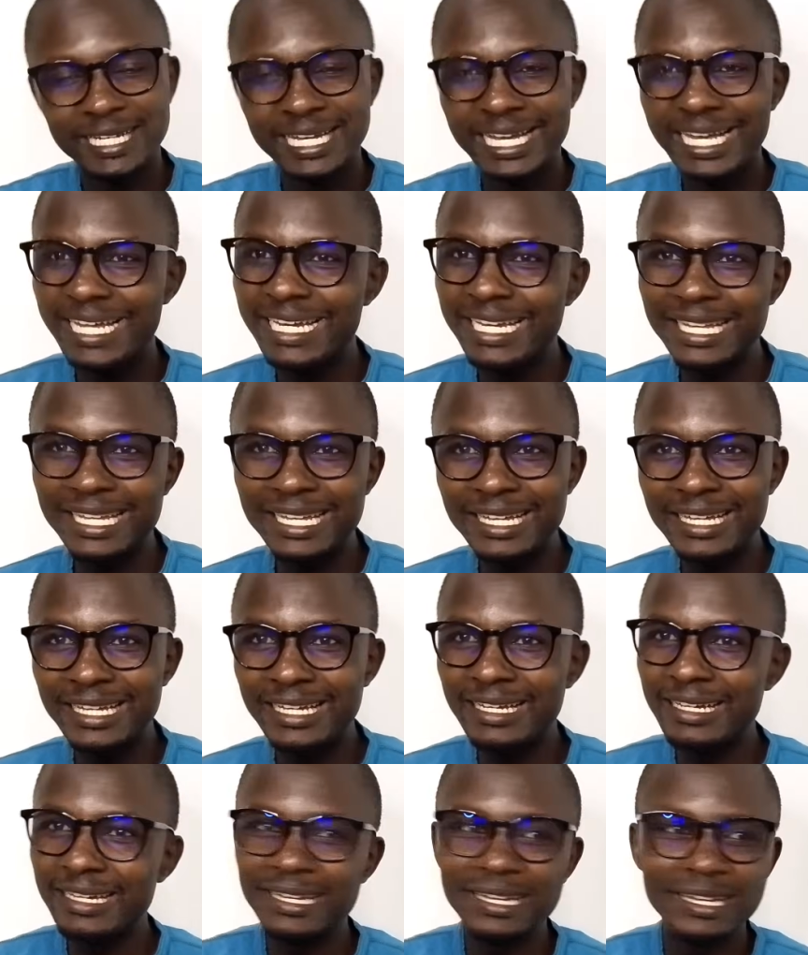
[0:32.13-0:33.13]

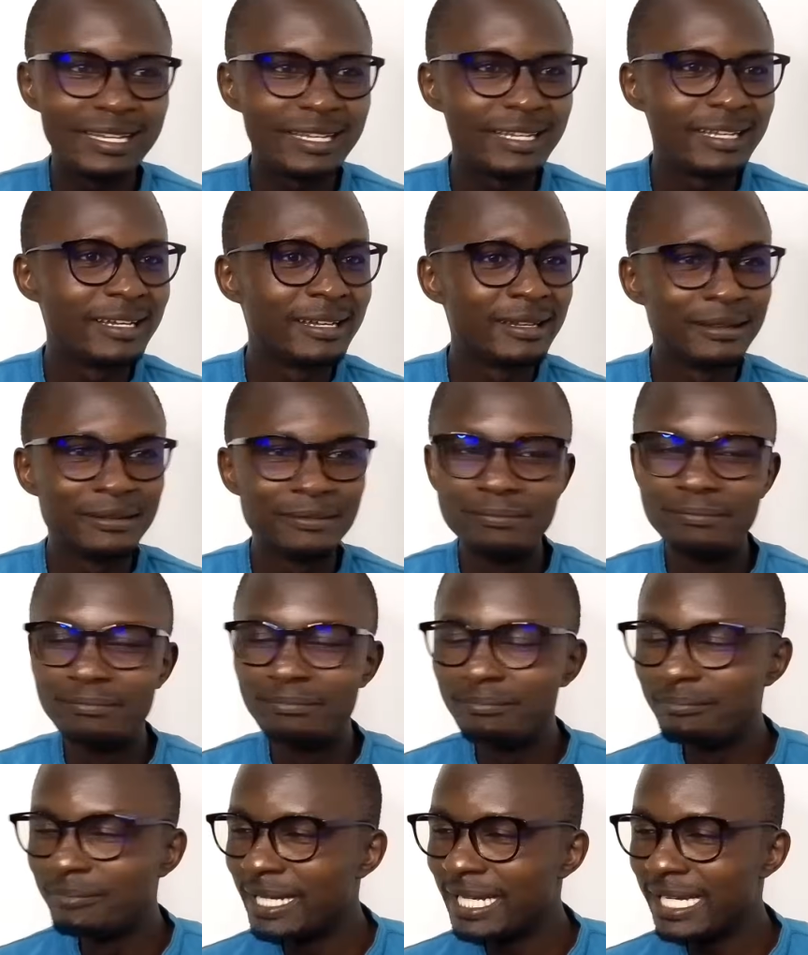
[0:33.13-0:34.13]
Any
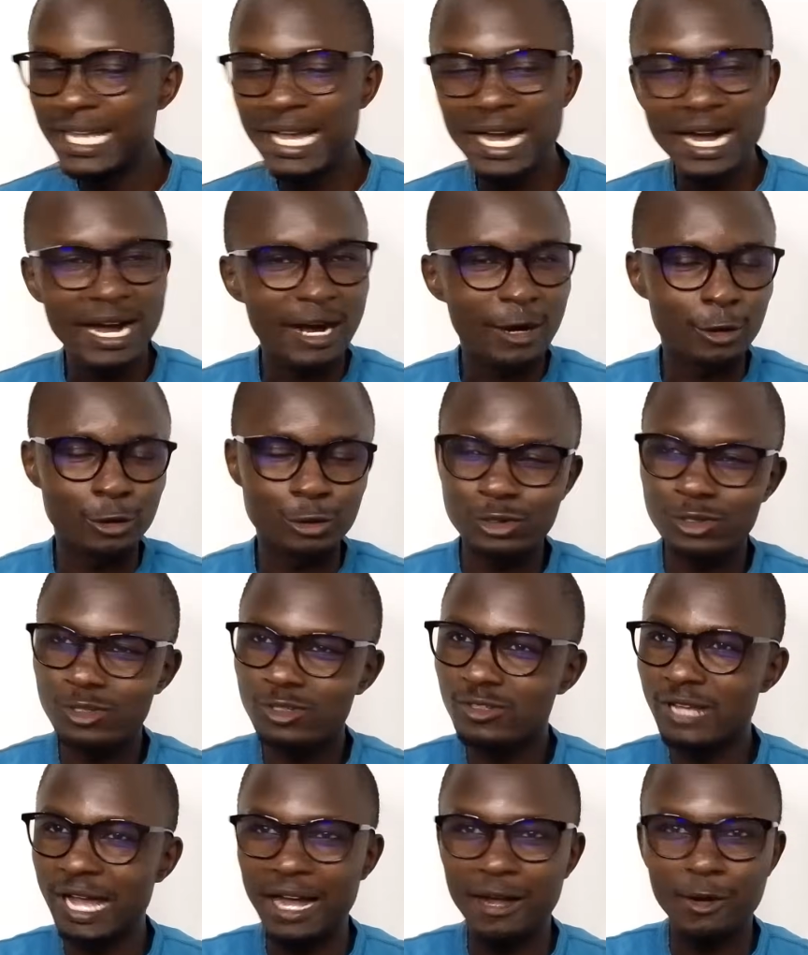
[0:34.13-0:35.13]
media
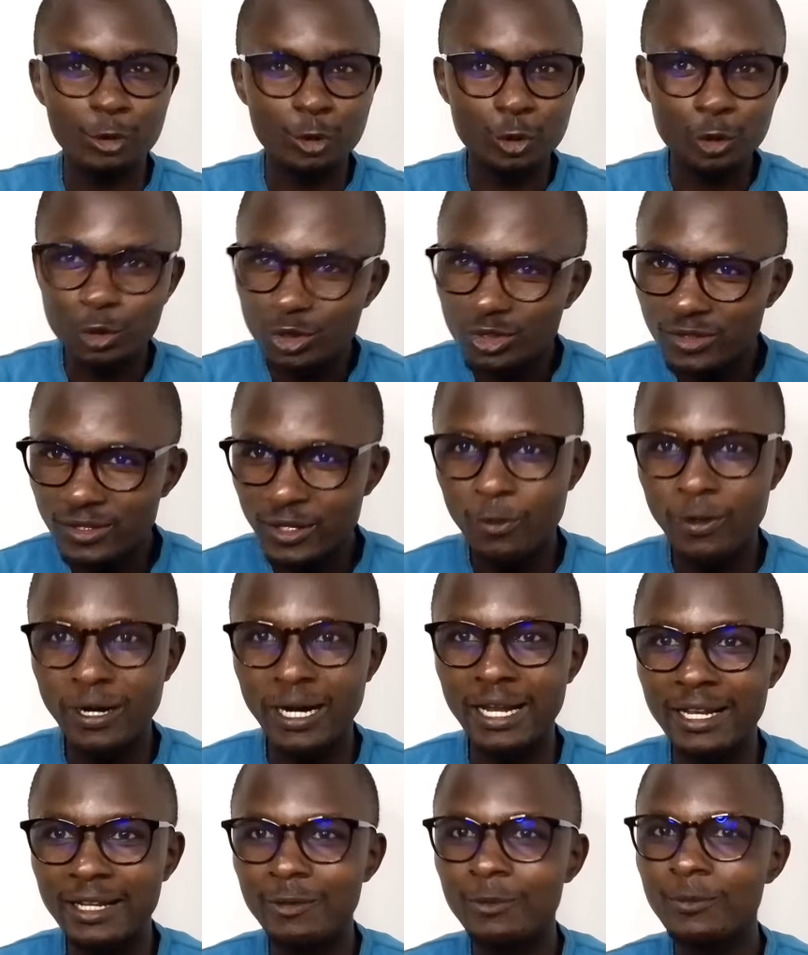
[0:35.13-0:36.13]
house across the
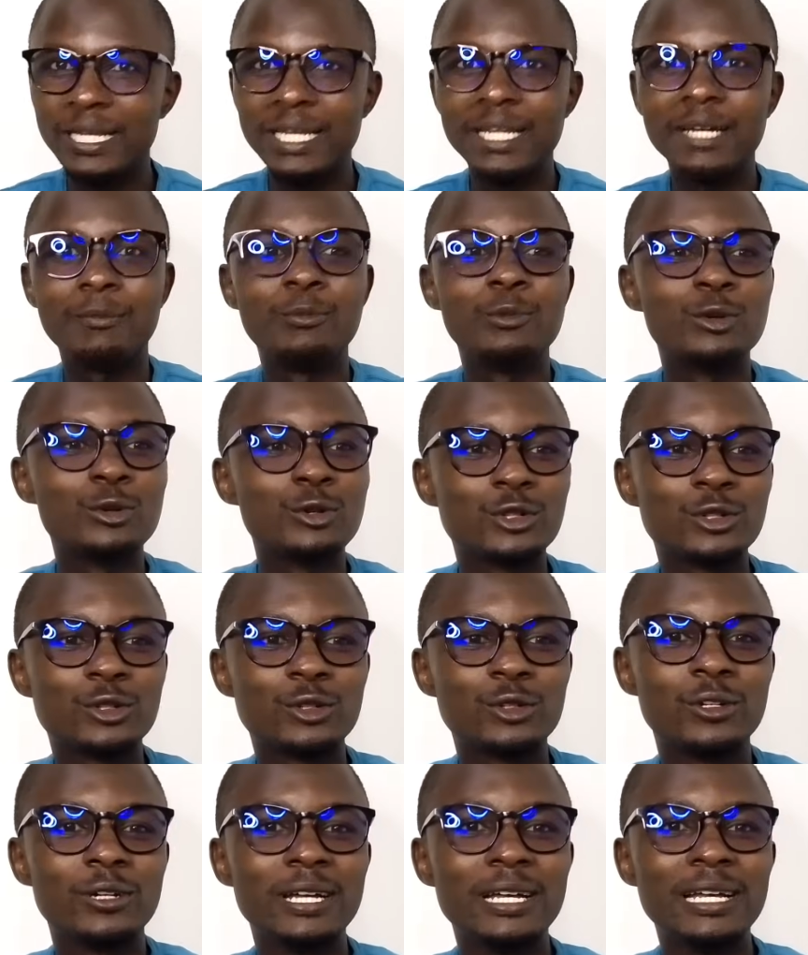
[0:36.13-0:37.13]
world, William
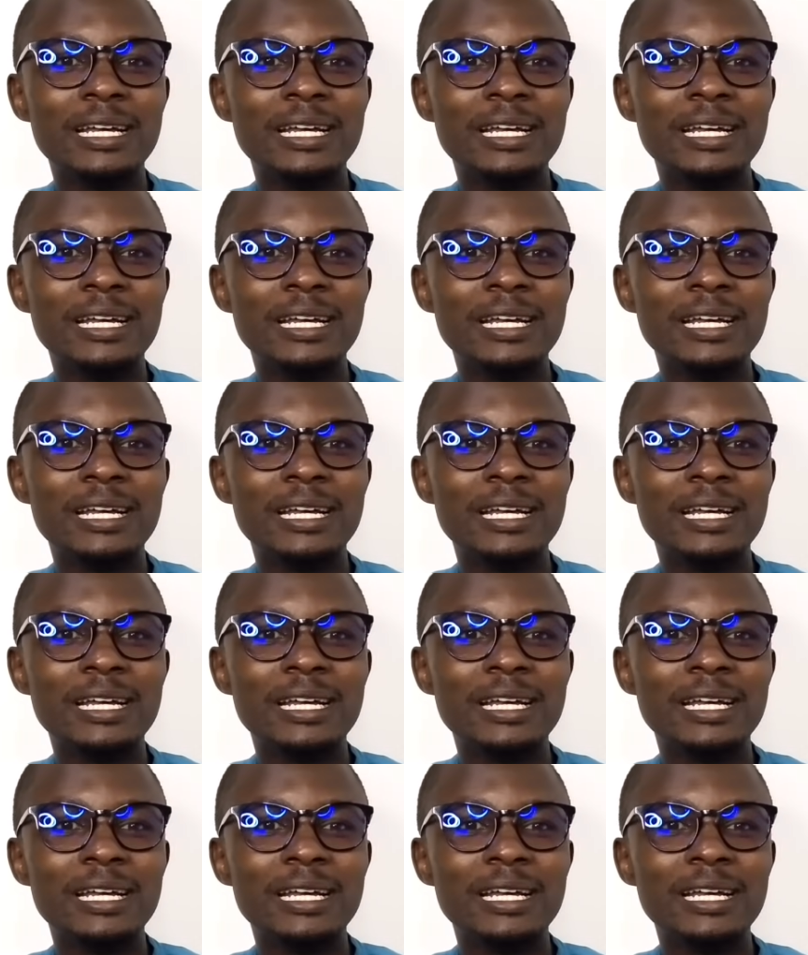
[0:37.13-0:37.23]
Ruto